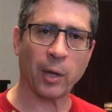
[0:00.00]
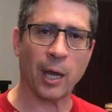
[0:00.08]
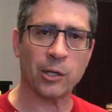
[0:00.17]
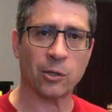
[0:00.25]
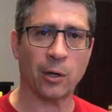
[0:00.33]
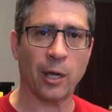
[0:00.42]

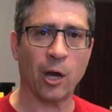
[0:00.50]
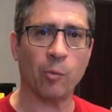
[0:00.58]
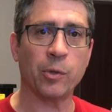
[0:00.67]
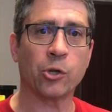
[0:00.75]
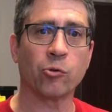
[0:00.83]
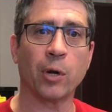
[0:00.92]
plants are going to
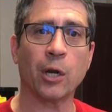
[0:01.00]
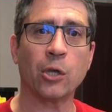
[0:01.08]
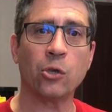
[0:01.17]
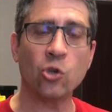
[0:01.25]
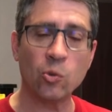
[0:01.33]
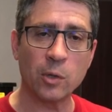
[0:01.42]
help me create
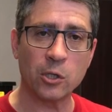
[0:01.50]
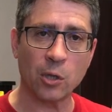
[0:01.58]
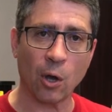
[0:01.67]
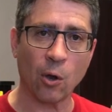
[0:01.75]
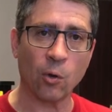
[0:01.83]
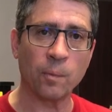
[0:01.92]
a humid
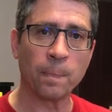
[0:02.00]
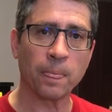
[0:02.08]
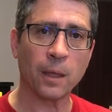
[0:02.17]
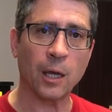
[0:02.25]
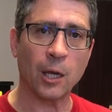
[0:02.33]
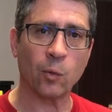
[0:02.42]
zone
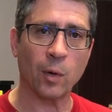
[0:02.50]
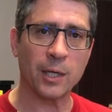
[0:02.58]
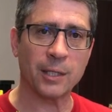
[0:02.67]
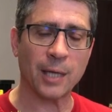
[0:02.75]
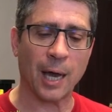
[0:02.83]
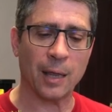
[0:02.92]
in
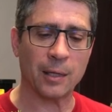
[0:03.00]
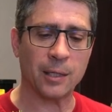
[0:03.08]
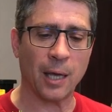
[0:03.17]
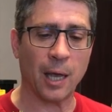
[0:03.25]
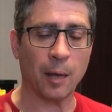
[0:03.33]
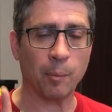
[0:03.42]
one side of the
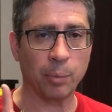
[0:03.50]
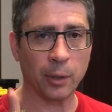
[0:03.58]
tank.